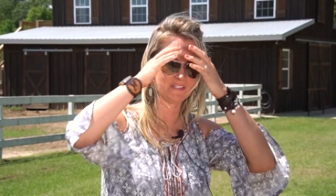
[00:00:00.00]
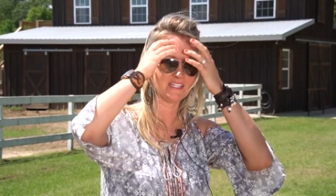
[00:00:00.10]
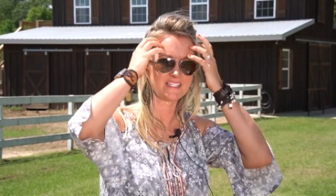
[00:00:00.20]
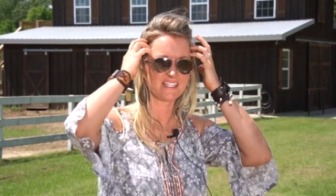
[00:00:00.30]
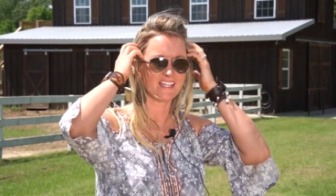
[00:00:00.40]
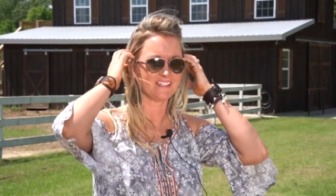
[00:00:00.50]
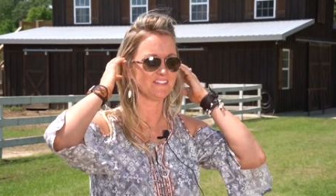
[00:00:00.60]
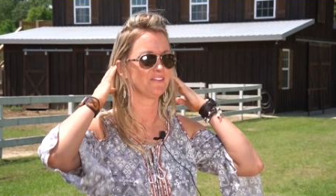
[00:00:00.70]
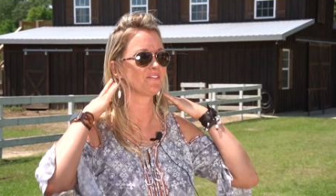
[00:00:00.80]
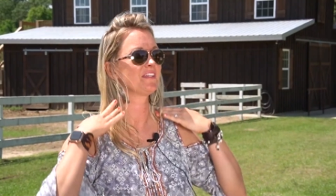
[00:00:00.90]
list that you
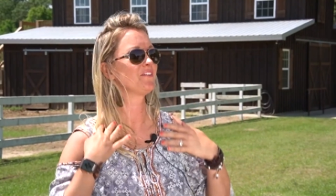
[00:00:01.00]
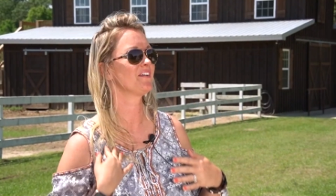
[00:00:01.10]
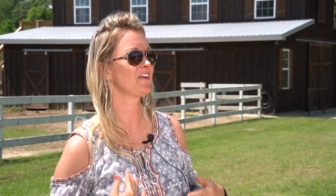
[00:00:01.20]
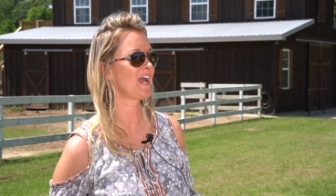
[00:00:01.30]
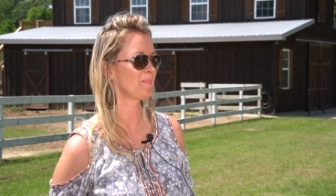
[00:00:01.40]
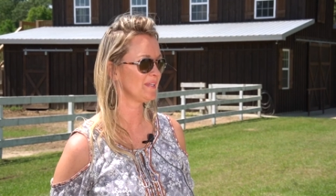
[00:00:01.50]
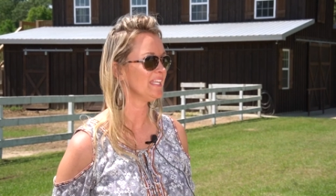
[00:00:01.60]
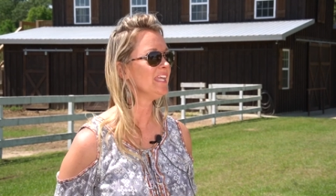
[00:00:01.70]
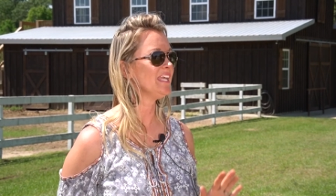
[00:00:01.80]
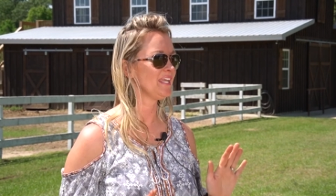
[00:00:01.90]
don't think will ever happen.
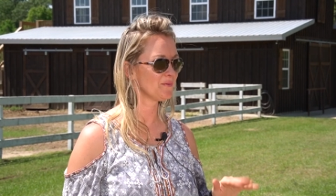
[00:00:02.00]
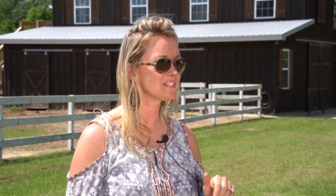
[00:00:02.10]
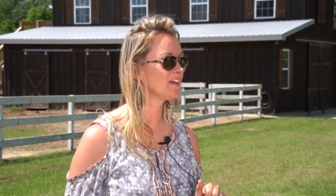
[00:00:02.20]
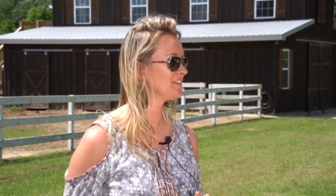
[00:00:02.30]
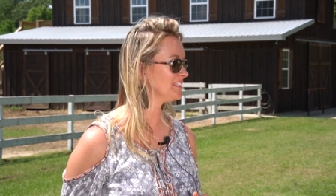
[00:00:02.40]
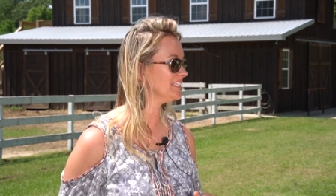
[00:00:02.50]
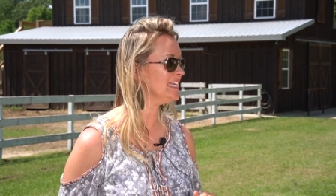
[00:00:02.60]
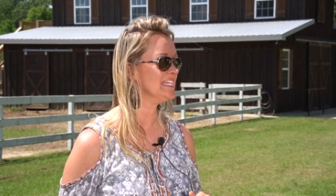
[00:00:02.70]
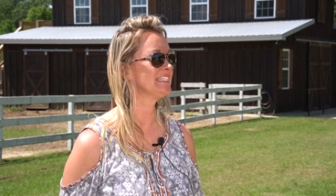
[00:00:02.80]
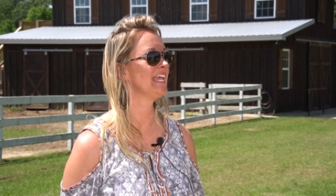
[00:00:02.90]
It was on the
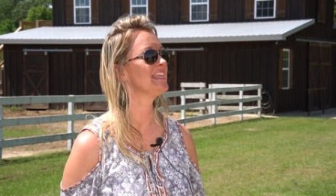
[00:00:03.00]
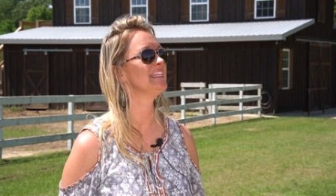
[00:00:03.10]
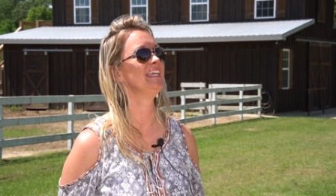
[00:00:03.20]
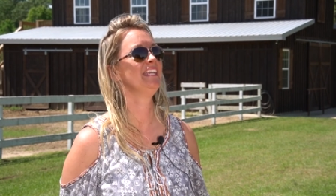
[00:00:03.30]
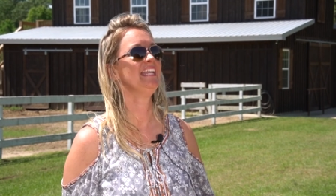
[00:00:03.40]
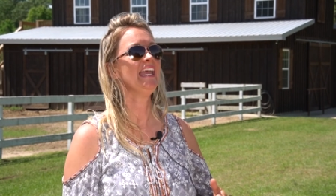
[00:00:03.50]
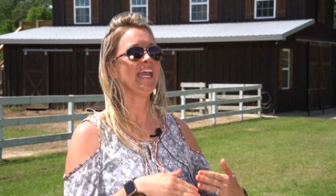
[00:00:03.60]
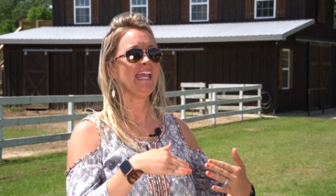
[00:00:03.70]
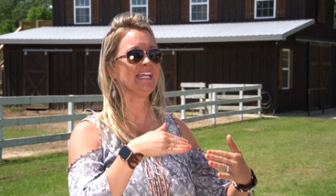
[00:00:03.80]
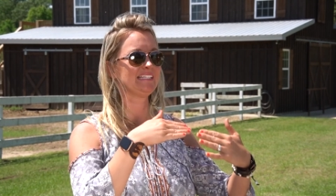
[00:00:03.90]
list. And then
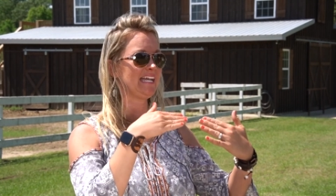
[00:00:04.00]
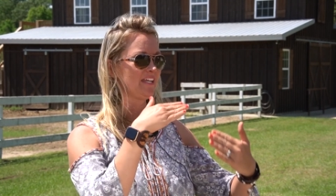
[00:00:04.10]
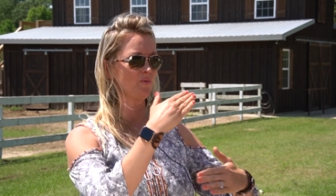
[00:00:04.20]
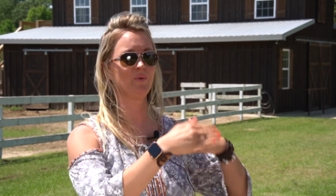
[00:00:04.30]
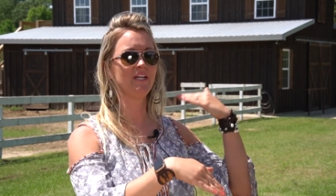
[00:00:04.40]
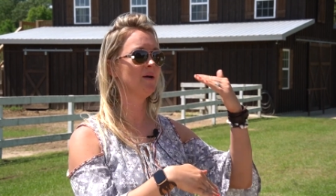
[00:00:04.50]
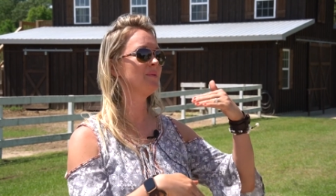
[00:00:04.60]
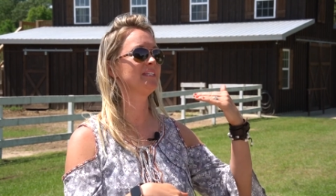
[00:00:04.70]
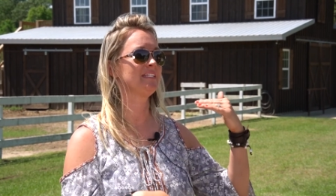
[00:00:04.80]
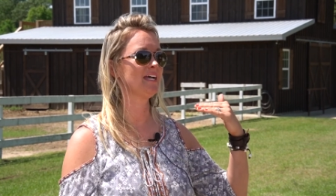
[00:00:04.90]
it like went up
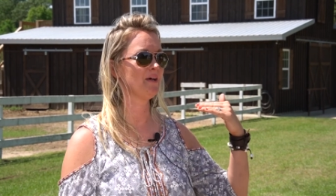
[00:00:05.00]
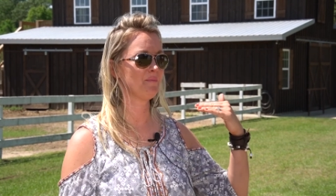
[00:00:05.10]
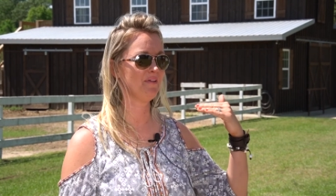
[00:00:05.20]
a step